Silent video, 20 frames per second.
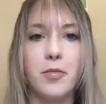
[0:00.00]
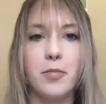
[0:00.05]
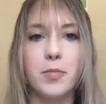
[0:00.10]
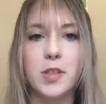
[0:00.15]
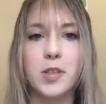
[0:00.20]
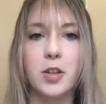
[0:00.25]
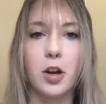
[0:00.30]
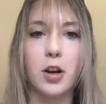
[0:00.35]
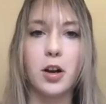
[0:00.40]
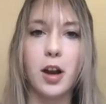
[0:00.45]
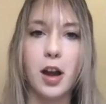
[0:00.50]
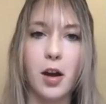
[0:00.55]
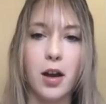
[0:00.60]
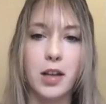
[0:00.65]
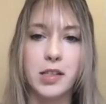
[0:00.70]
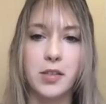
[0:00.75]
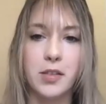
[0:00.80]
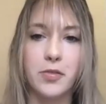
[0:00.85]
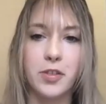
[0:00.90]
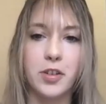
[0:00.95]
started out
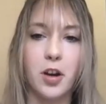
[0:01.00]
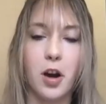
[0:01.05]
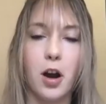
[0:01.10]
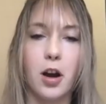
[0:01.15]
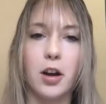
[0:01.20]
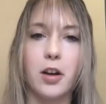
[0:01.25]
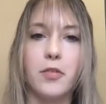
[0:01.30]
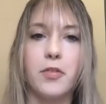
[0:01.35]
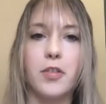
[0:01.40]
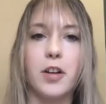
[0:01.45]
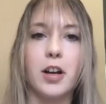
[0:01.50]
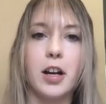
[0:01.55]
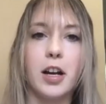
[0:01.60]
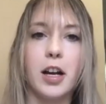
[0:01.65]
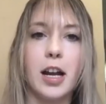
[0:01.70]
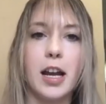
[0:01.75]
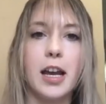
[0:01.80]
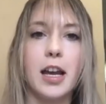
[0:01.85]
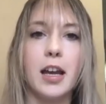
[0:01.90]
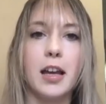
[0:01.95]
as a
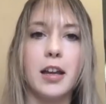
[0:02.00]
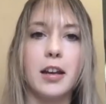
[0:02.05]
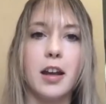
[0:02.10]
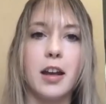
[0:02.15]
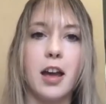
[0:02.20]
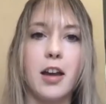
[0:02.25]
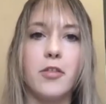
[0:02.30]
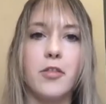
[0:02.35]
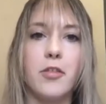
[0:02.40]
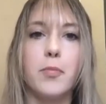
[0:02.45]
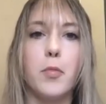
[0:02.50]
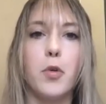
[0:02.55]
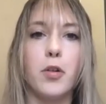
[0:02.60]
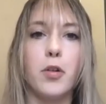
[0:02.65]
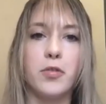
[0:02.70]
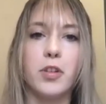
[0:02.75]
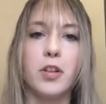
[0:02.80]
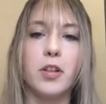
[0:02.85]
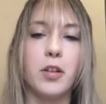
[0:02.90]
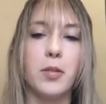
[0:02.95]
photographer, and I've
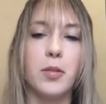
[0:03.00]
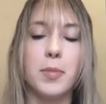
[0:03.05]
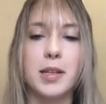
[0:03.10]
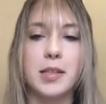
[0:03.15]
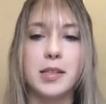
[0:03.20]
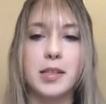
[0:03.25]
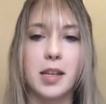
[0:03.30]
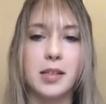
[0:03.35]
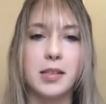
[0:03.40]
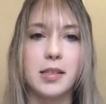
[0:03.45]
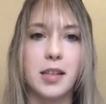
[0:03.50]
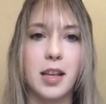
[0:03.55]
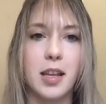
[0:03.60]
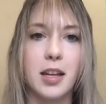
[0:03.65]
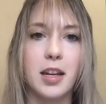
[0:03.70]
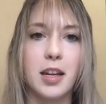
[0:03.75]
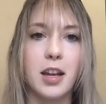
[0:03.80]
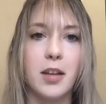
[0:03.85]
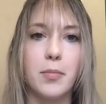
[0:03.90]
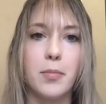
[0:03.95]
morphed a little bit since
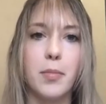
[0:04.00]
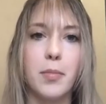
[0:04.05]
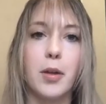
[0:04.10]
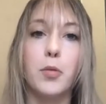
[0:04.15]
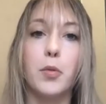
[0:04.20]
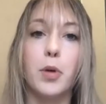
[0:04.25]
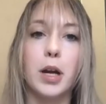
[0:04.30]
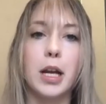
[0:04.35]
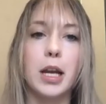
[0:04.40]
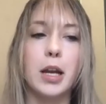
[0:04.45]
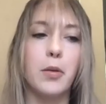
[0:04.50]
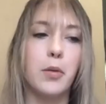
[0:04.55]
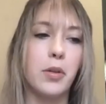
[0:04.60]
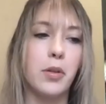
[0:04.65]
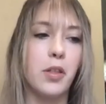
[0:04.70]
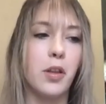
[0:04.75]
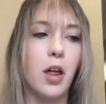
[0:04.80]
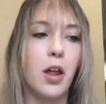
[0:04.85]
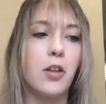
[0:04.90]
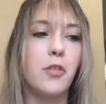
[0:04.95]
then and been working with
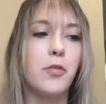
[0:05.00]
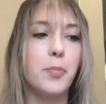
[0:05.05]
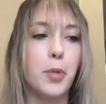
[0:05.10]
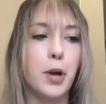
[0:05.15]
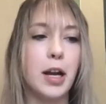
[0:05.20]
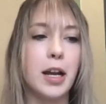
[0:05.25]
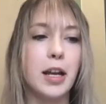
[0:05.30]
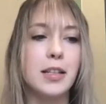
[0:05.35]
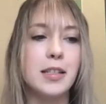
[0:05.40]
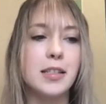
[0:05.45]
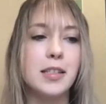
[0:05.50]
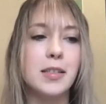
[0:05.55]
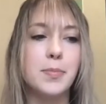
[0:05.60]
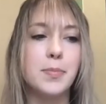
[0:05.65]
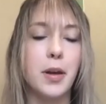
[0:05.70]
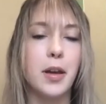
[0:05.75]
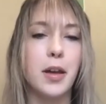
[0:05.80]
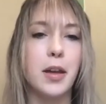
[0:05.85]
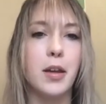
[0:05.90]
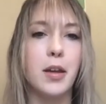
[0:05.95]
a lot of brands.
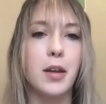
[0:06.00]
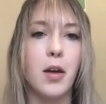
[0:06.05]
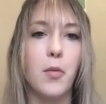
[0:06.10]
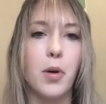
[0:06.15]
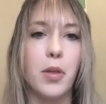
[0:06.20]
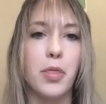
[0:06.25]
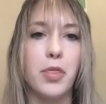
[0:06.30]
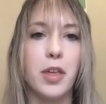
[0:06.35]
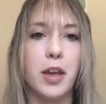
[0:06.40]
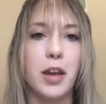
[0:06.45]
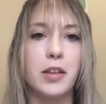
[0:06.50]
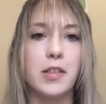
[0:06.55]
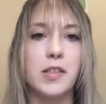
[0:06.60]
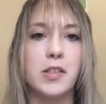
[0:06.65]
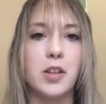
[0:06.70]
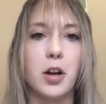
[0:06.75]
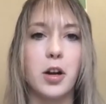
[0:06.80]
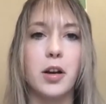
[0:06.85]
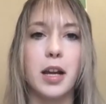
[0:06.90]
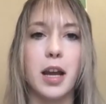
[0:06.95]
But one thing
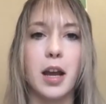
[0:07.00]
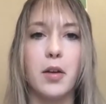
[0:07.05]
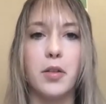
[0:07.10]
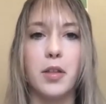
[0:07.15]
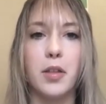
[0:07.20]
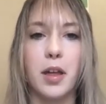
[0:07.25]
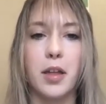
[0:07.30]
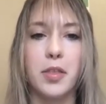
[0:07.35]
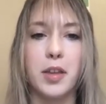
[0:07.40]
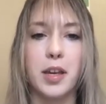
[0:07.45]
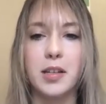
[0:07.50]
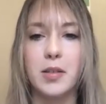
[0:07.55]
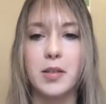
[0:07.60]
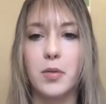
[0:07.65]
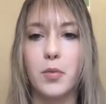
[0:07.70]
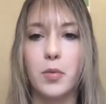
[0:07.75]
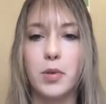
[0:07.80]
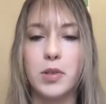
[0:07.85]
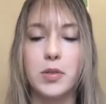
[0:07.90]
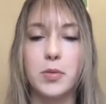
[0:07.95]
starting out that I think
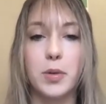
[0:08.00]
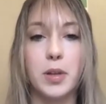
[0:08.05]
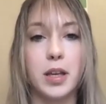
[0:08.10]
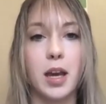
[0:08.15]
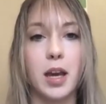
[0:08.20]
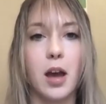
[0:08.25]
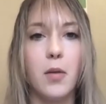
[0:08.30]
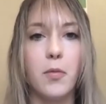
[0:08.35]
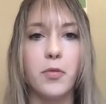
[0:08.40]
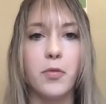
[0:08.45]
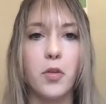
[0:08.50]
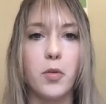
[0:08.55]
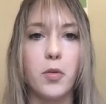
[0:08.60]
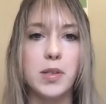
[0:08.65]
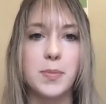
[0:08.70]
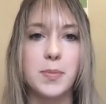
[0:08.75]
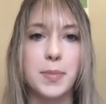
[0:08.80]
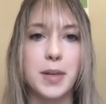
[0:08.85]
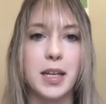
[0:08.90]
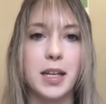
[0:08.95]
was really helpful
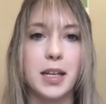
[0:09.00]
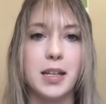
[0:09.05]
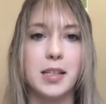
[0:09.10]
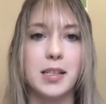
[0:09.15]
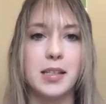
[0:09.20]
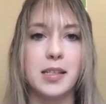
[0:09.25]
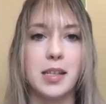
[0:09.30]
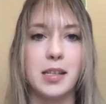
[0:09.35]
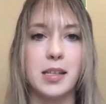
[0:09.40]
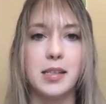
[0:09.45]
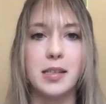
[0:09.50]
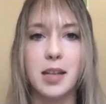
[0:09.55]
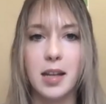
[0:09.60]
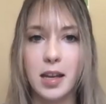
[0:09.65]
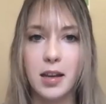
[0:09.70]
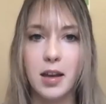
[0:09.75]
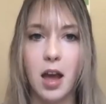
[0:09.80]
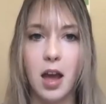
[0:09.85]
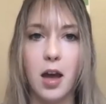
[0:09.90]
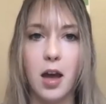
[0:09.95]
was being consistent,